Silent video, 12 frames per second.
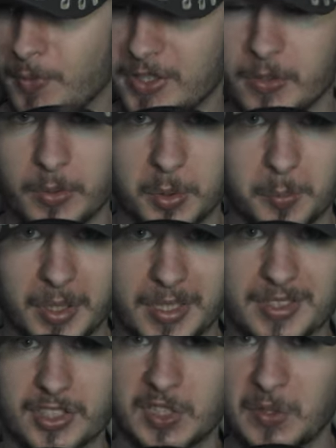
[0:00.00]
20 round
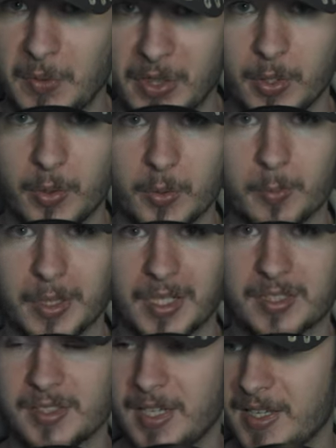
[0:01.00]
max, 20 round
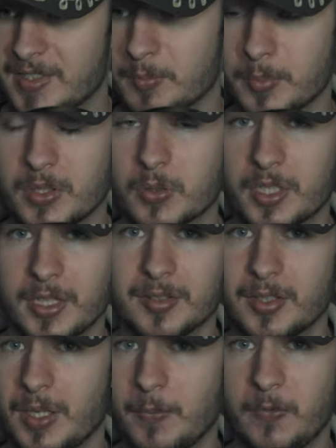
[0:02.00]
max, SMB you
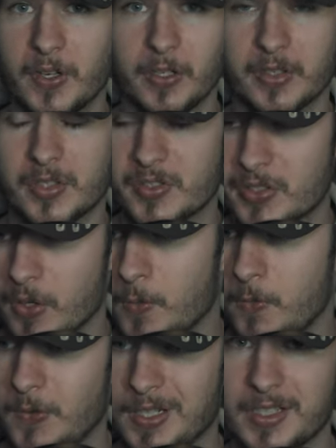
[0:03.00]
can tap fire
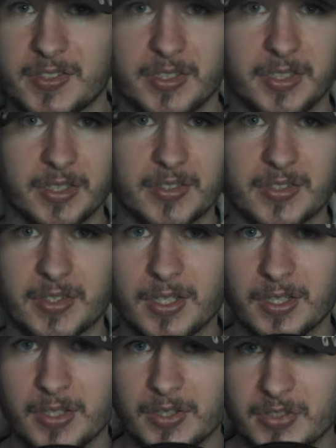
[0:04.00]
so fast and it's
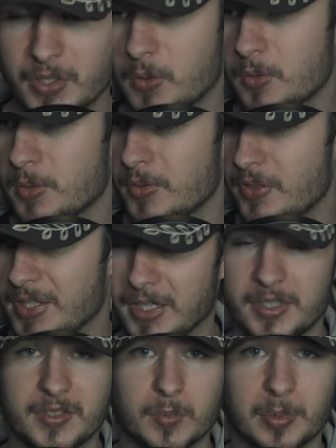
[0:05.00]
so
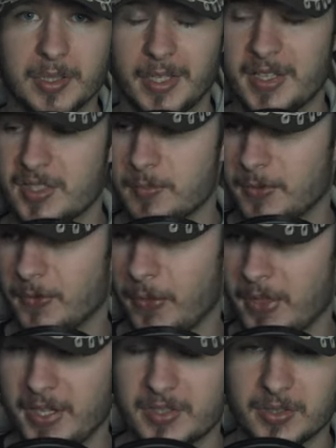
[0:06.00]
nice to play SMB
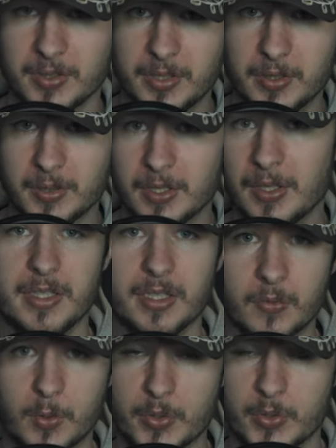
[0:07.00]
with the SND.
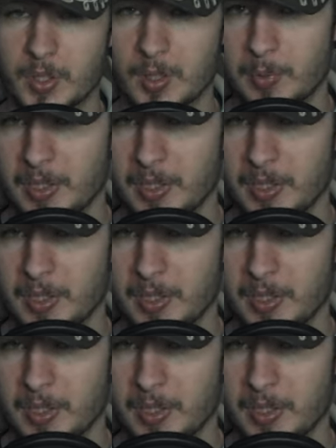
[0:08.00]
And of course you